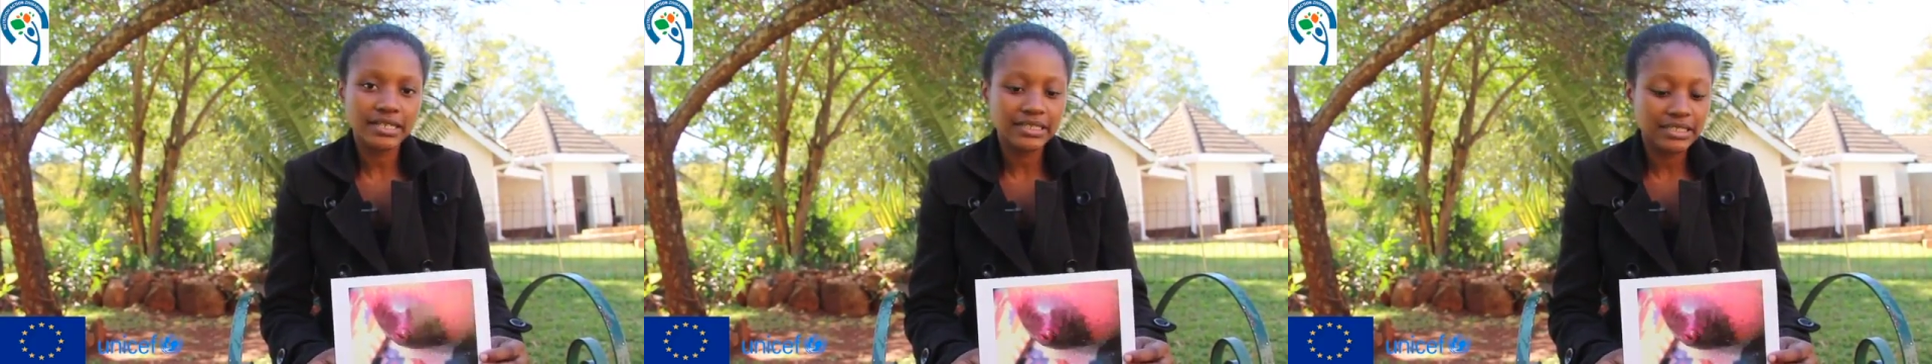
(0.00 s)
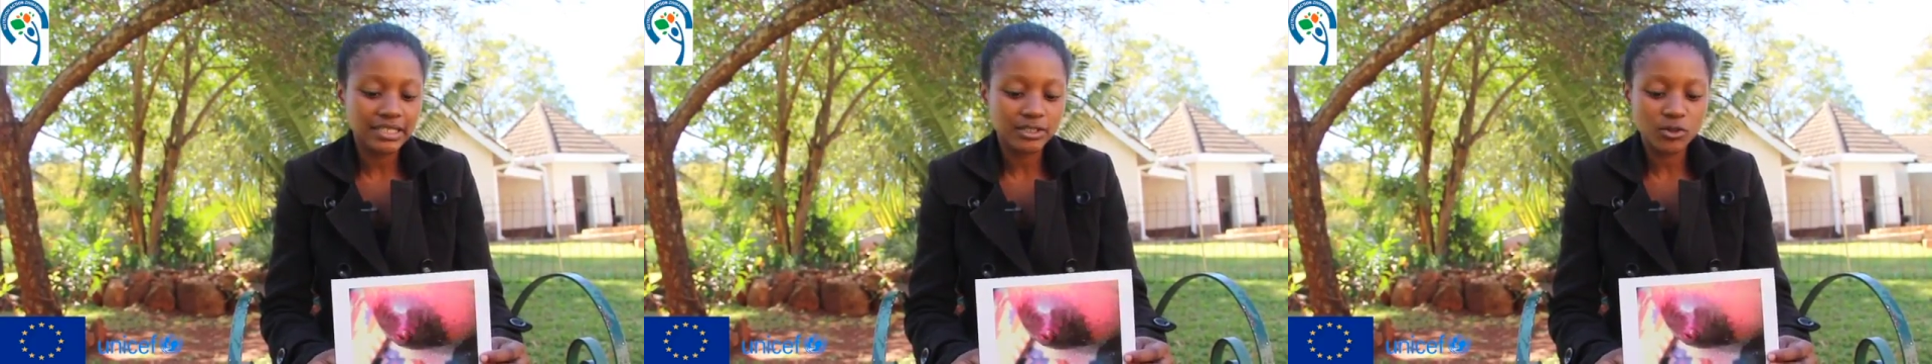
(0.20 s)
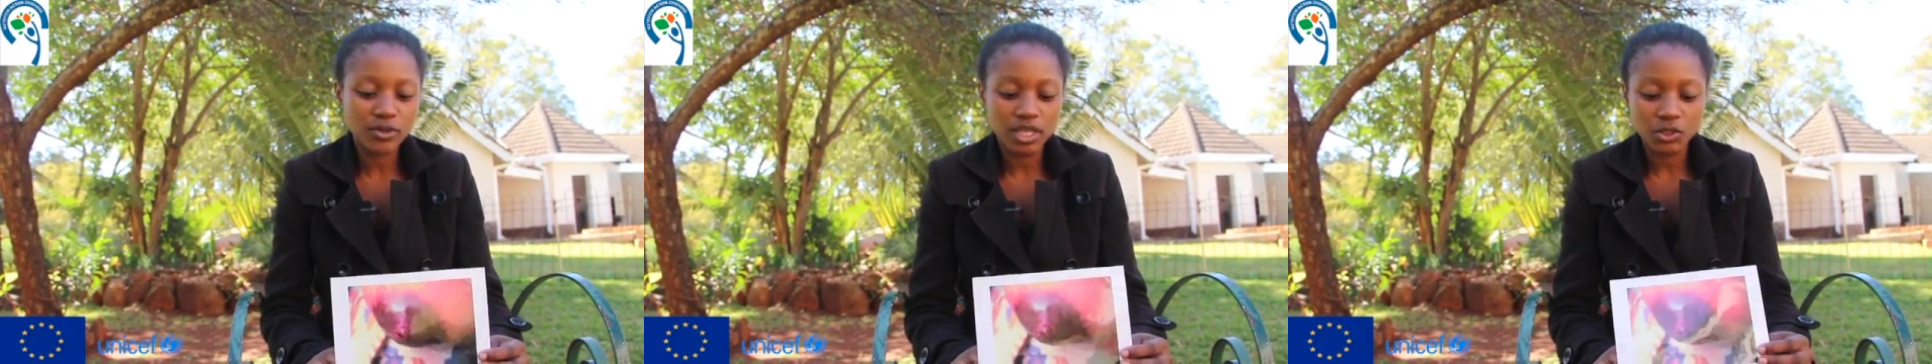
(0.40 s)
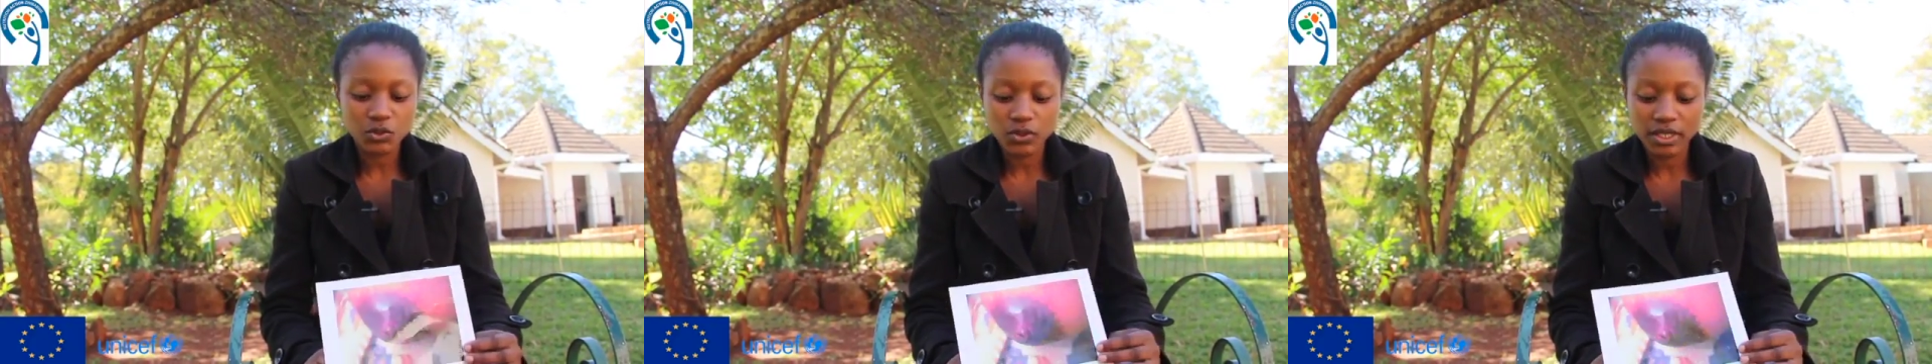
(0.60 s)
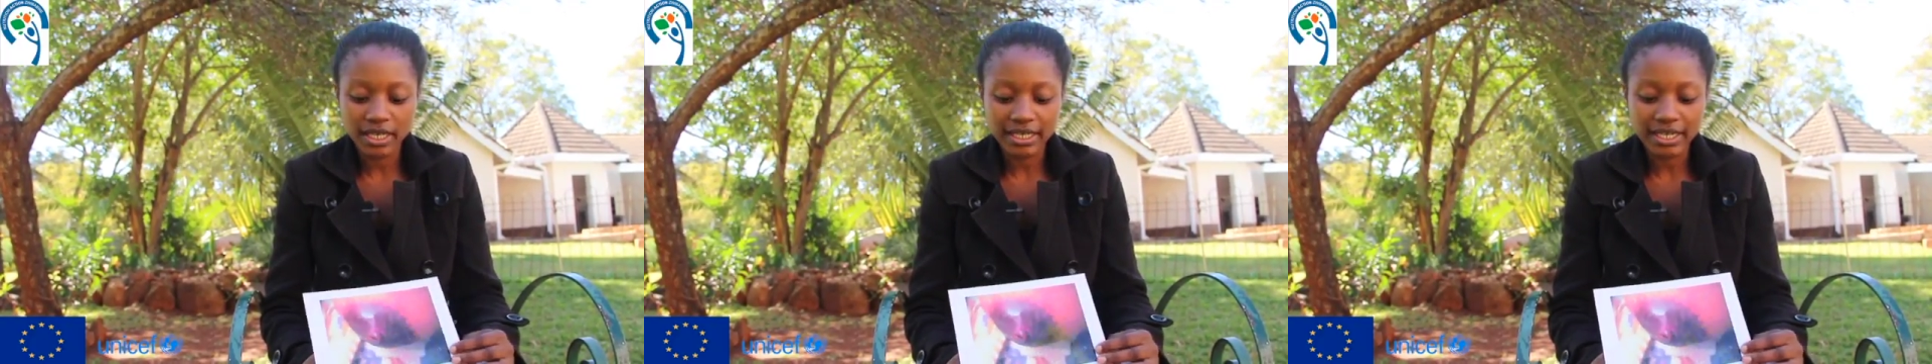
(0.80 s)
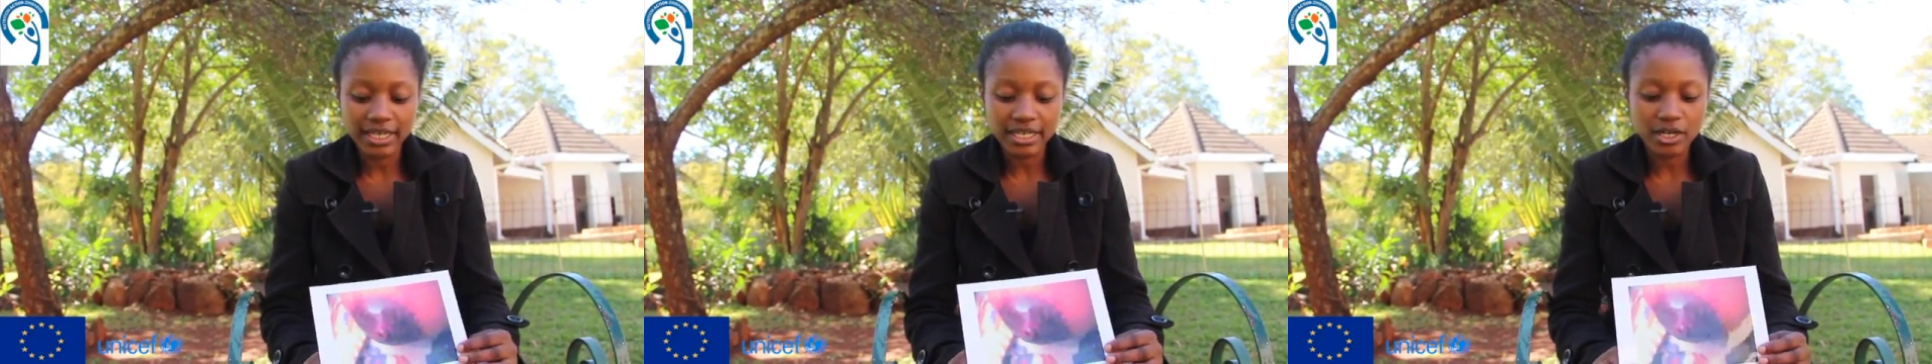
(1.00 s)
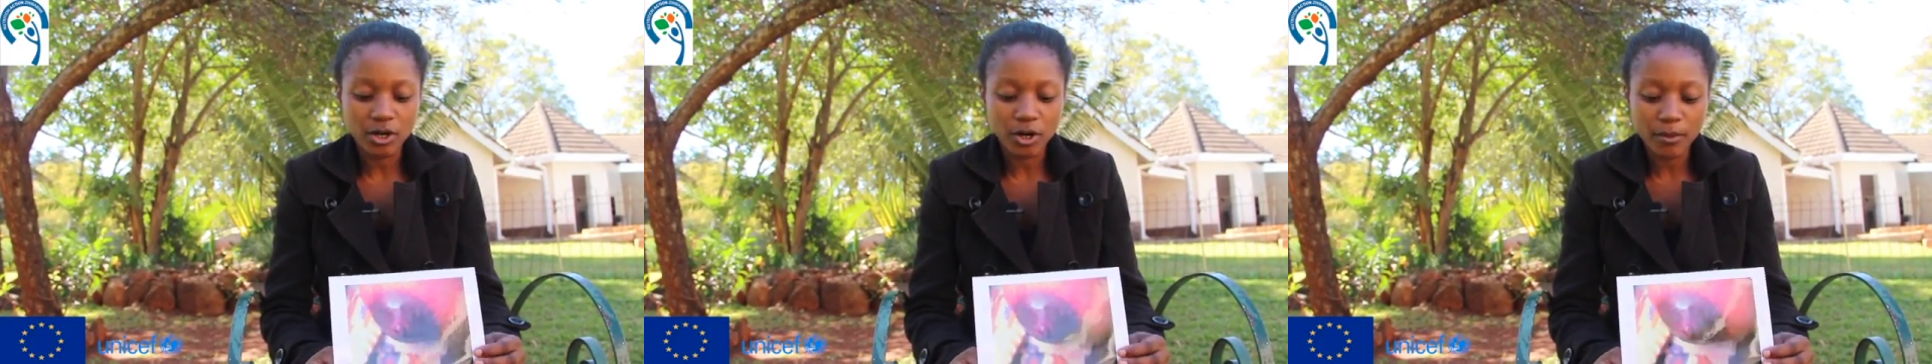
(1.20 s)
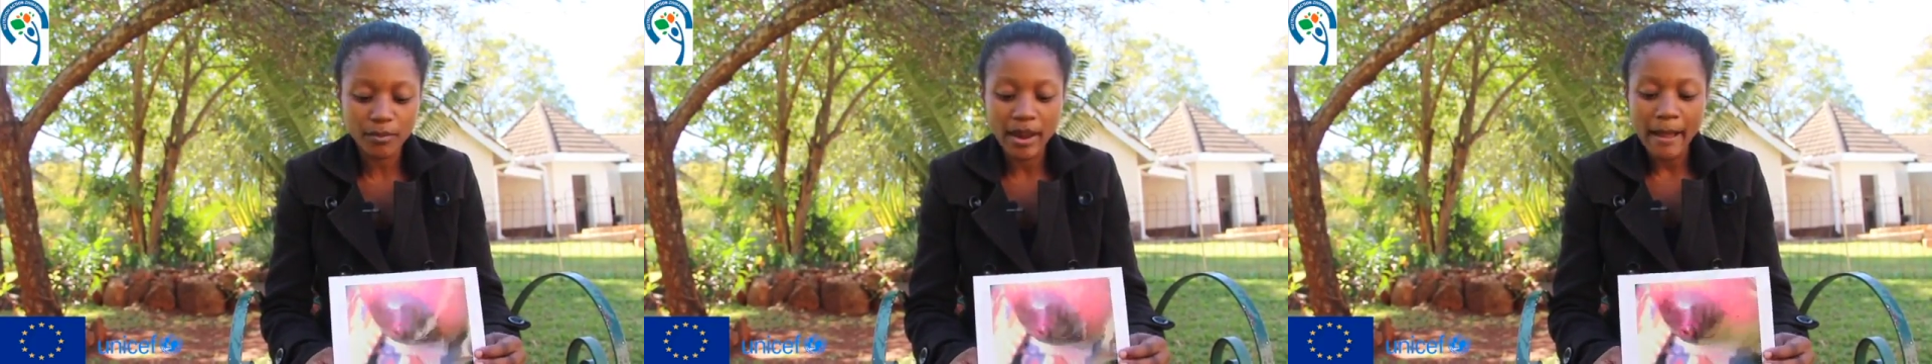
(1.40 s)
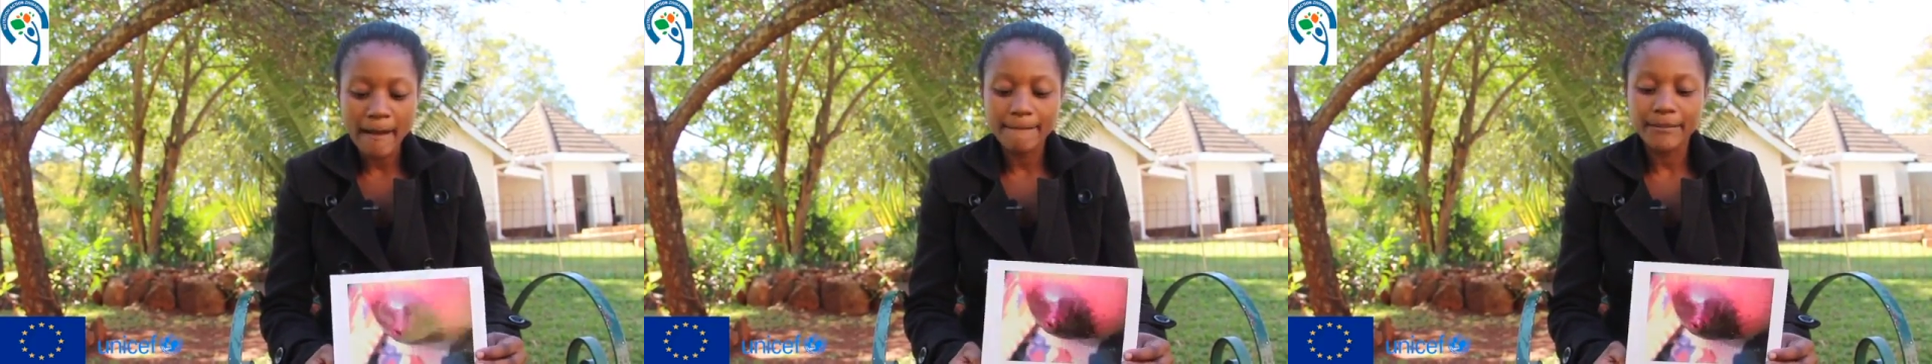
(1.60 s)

clinic so that you can get help.